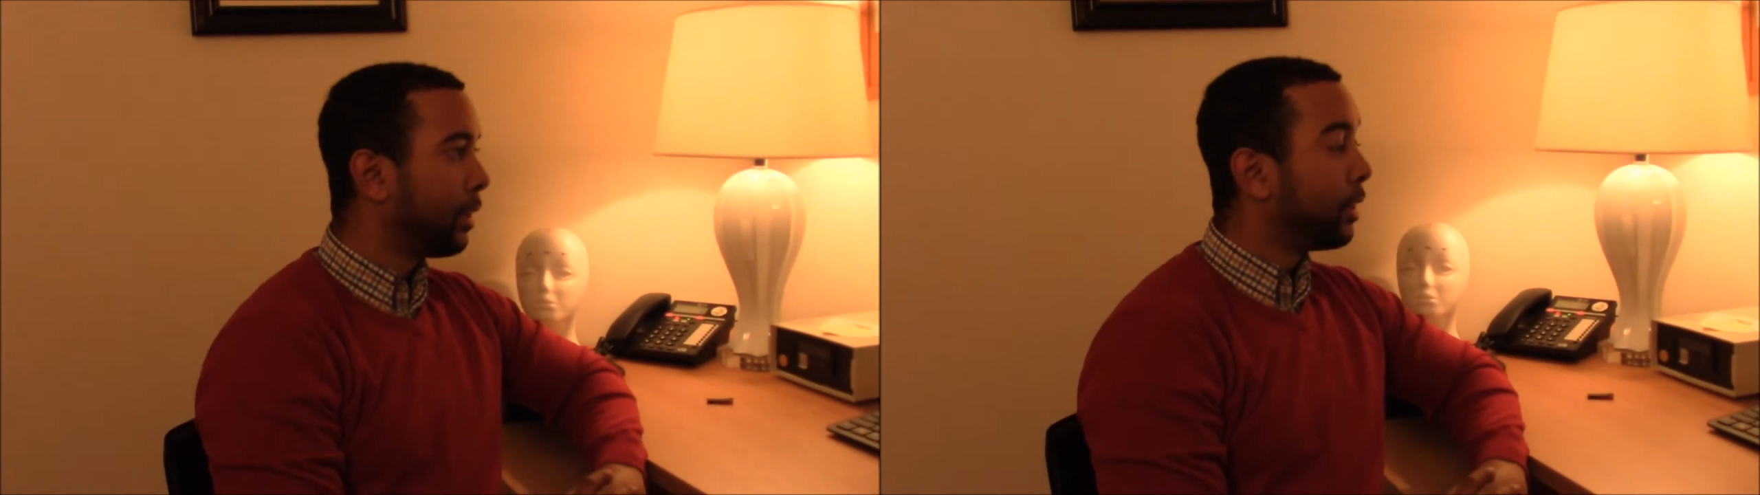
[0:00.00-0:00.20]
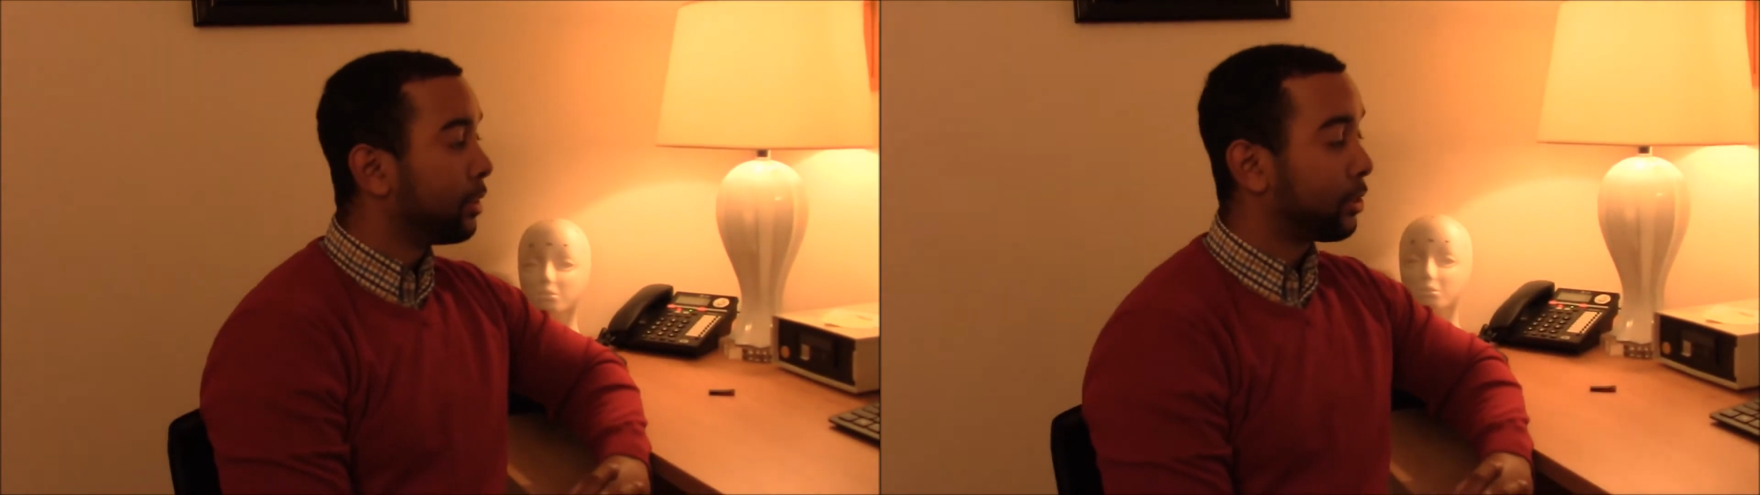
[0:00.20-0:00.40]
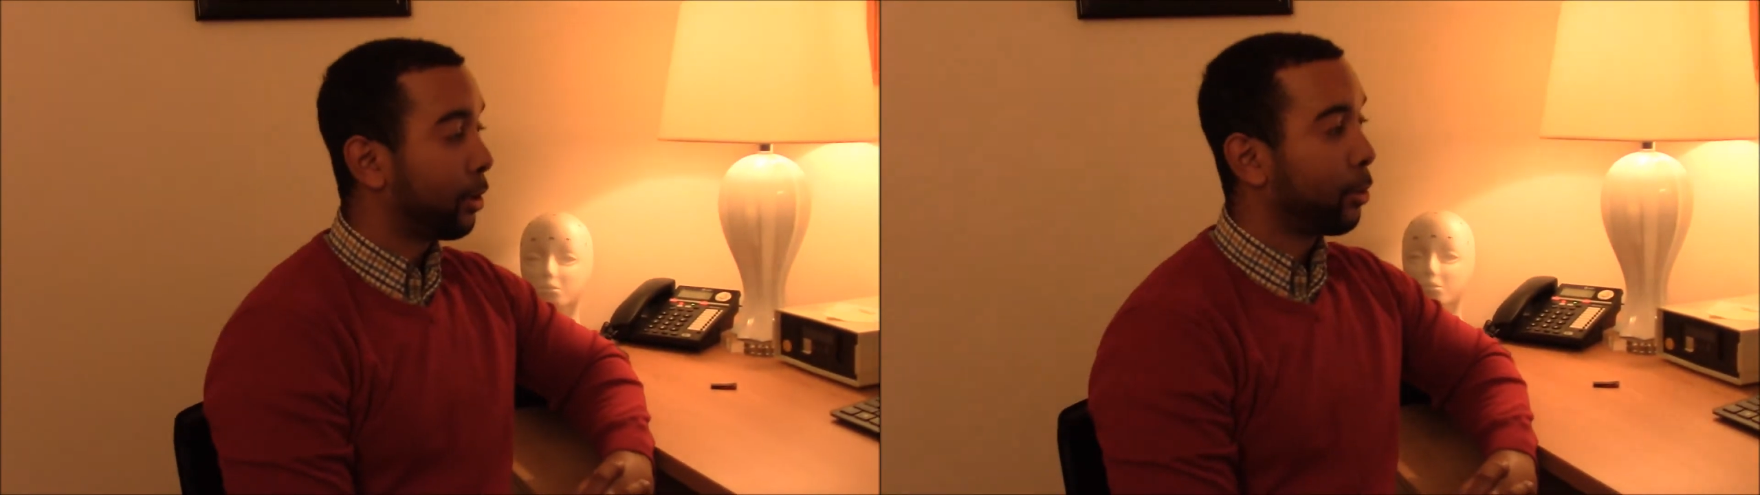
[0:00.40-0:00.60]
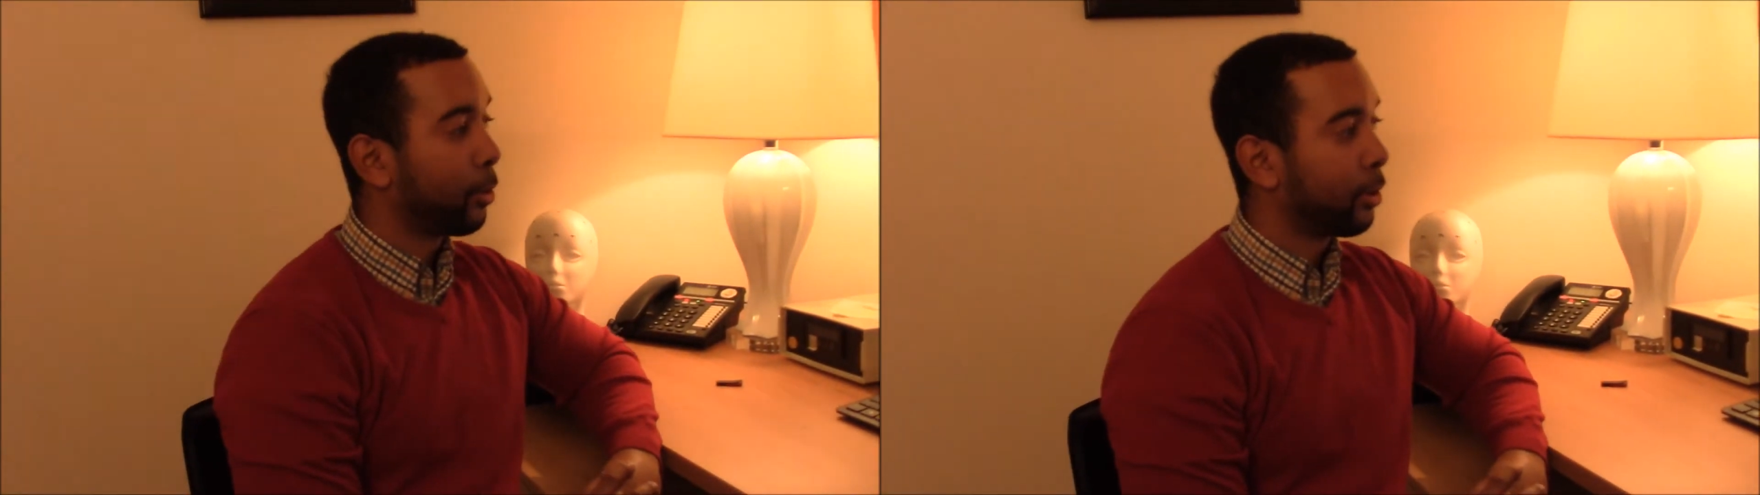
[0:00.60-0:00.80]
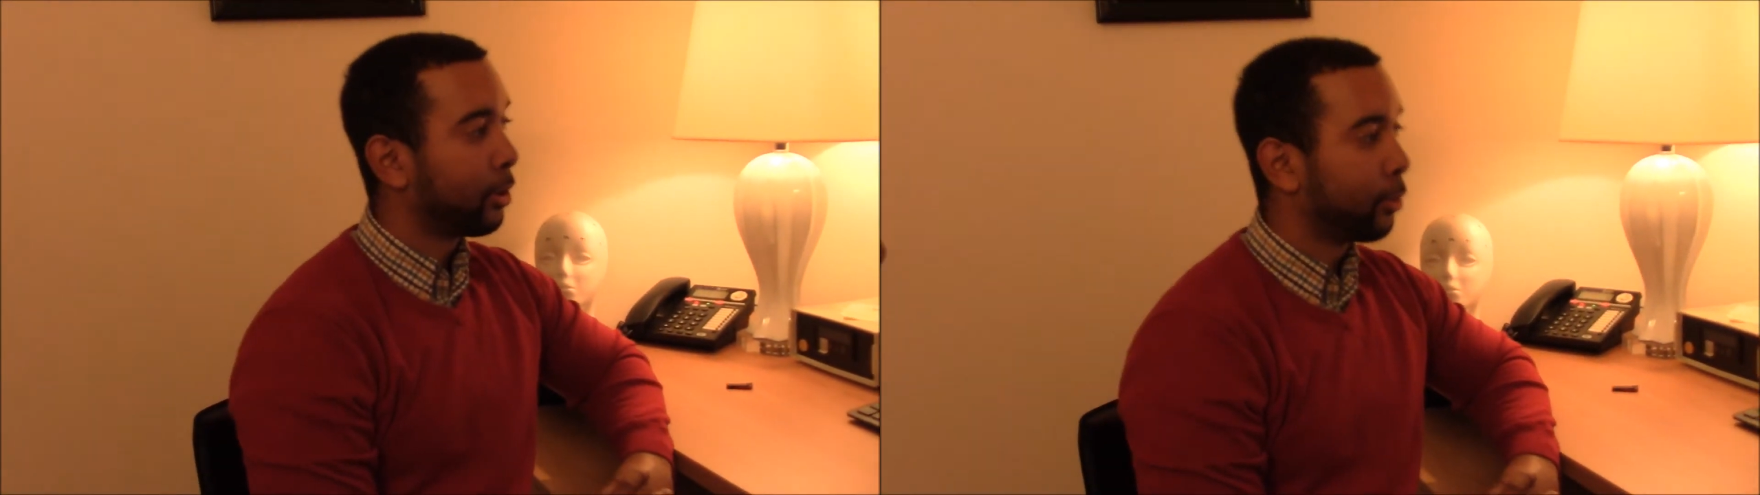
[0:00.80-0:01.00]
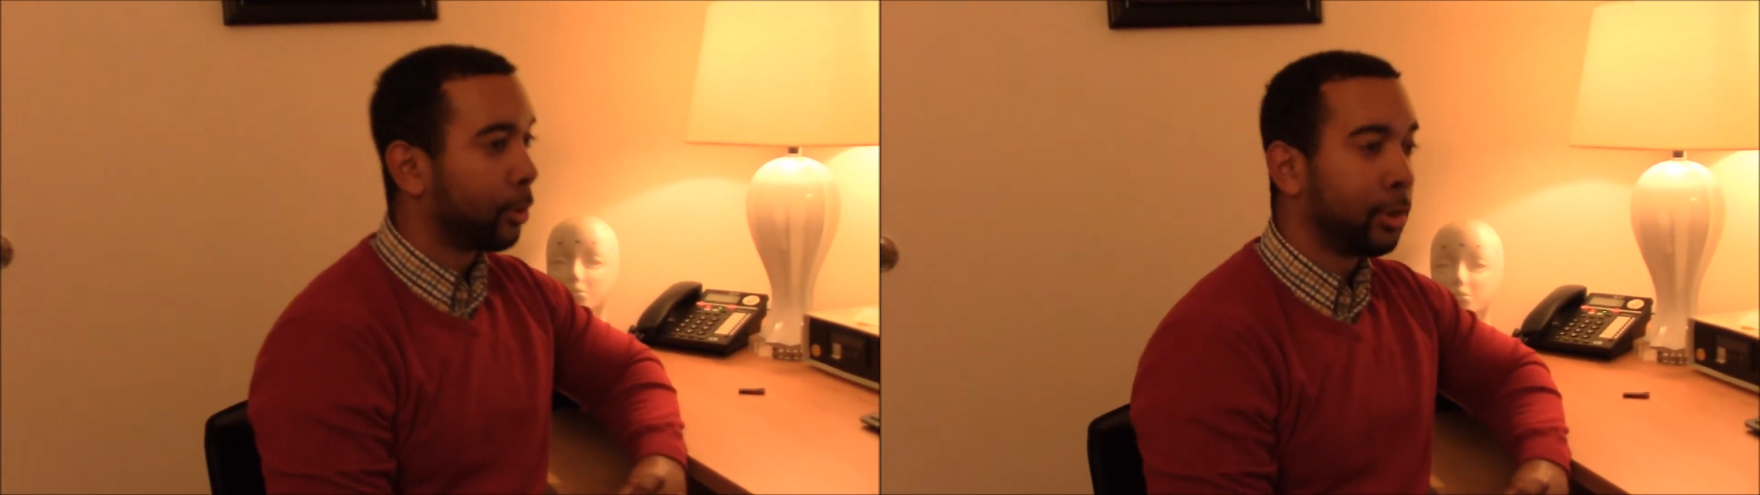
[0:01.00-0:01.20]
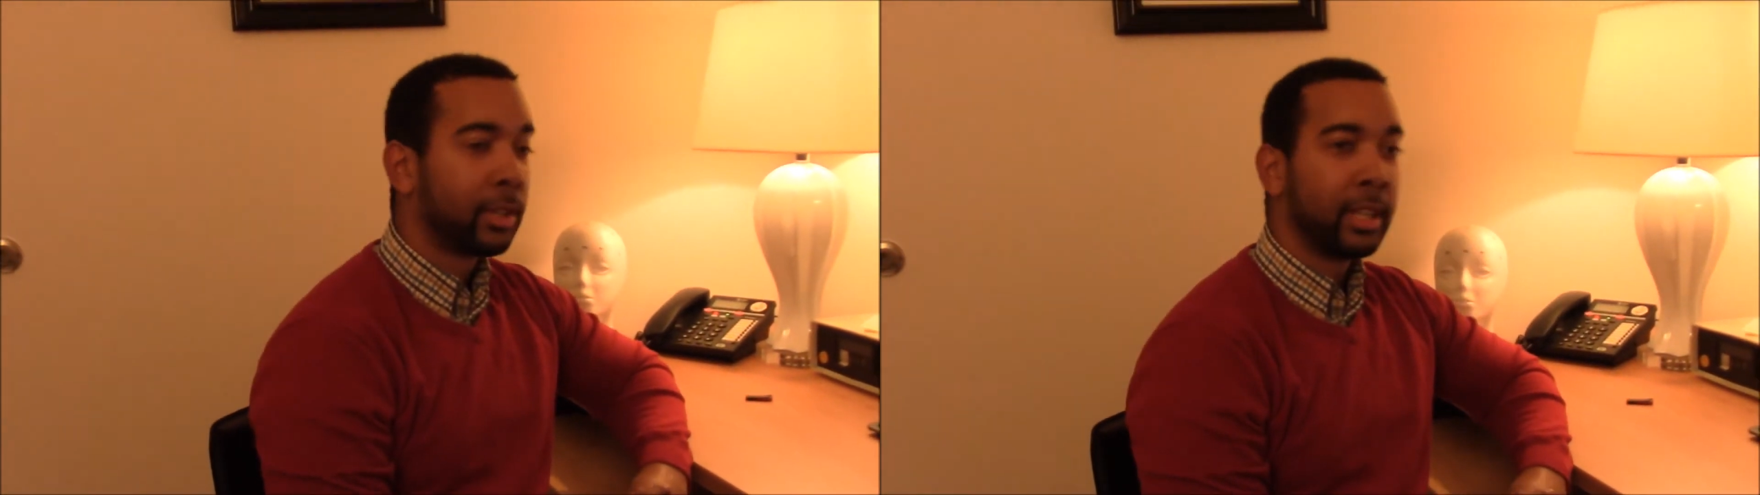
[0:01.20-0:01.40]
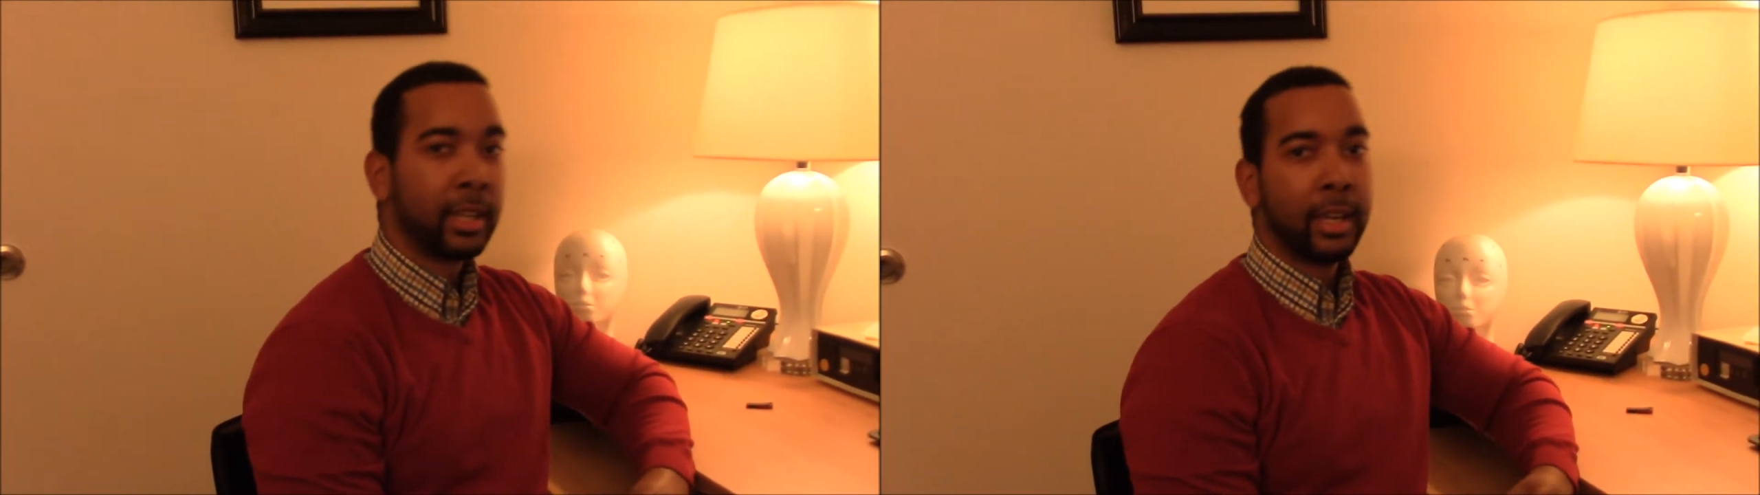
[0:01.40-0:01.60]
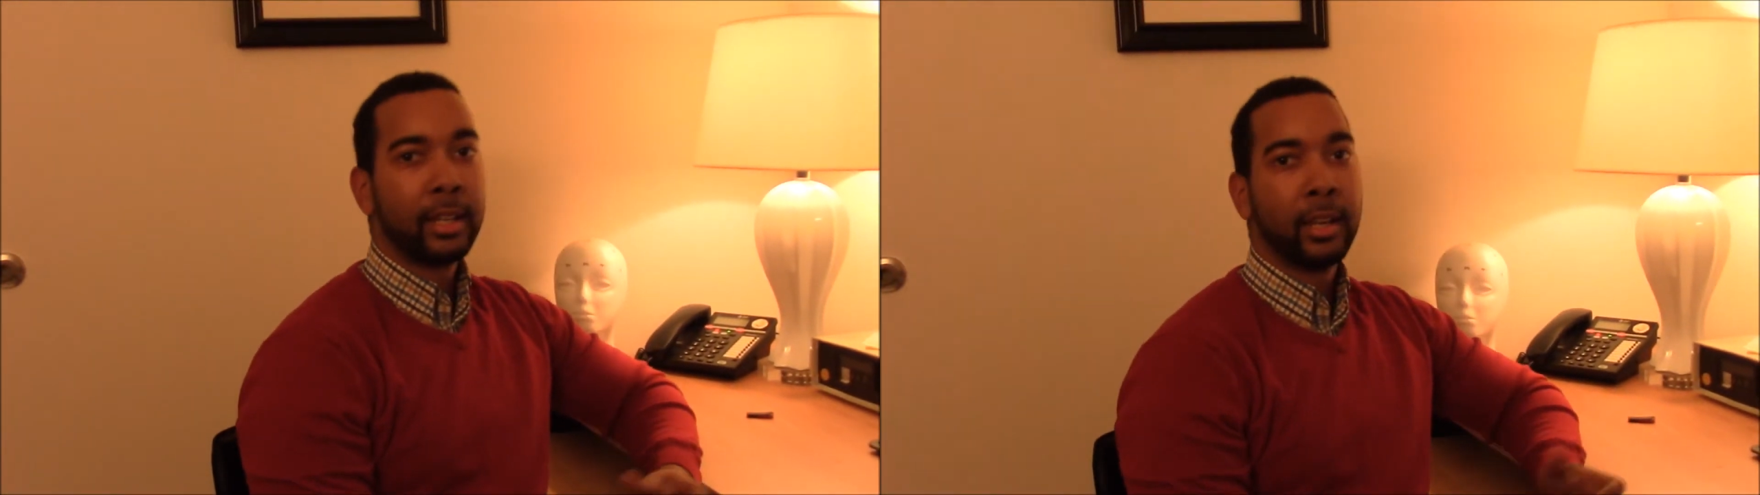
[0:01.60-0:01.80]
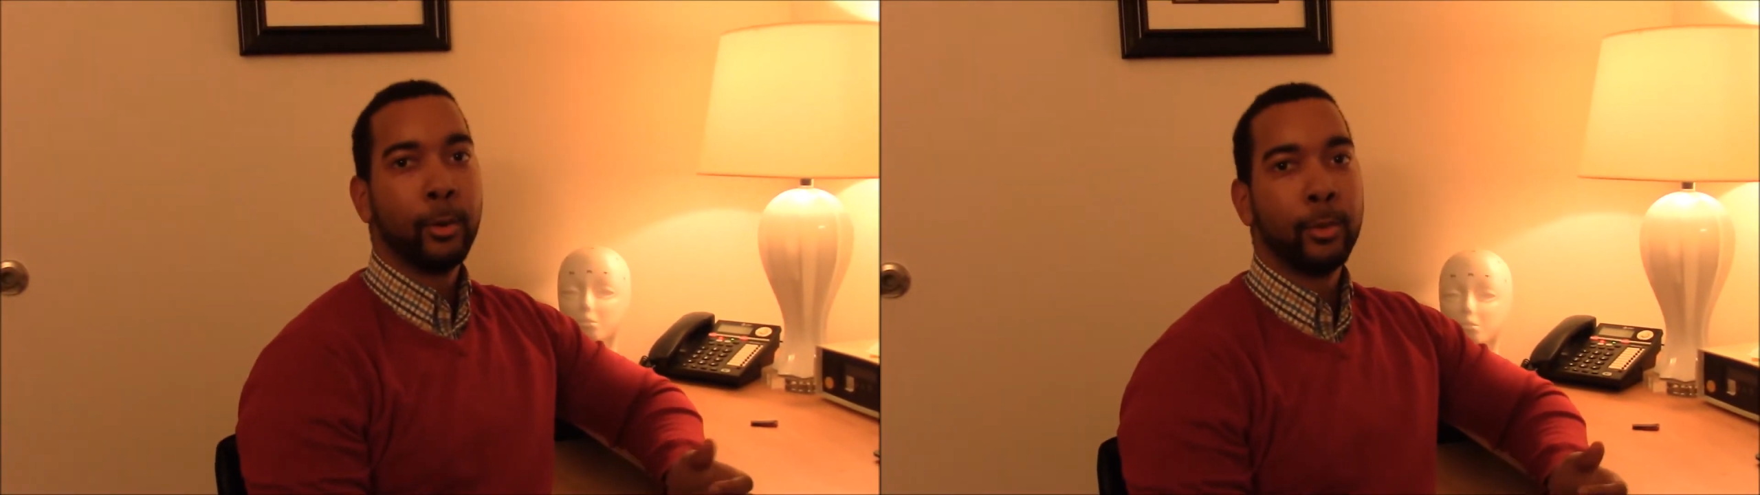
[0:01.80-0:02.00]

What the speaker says: So we're looking at